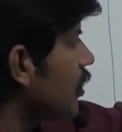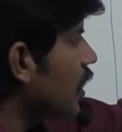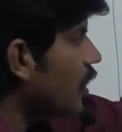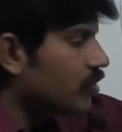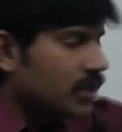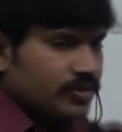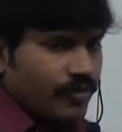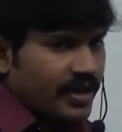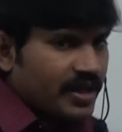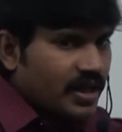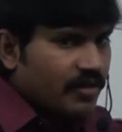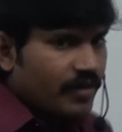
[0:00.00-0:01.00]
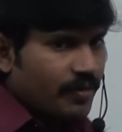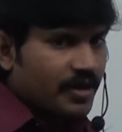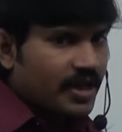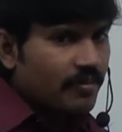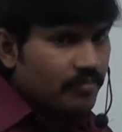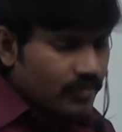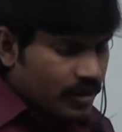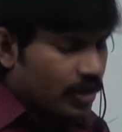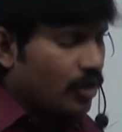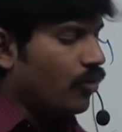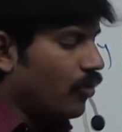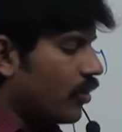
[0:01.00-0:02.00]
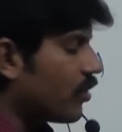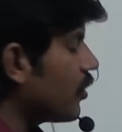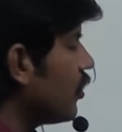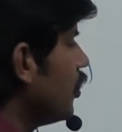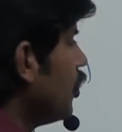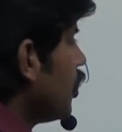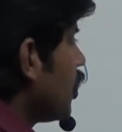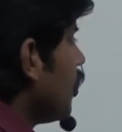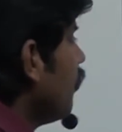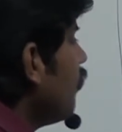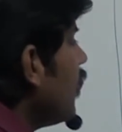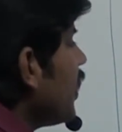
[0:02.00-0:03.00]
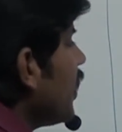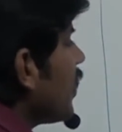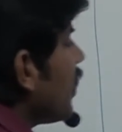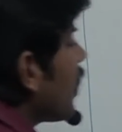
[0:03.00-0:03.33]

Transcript: Now this finally will become alone. Immediately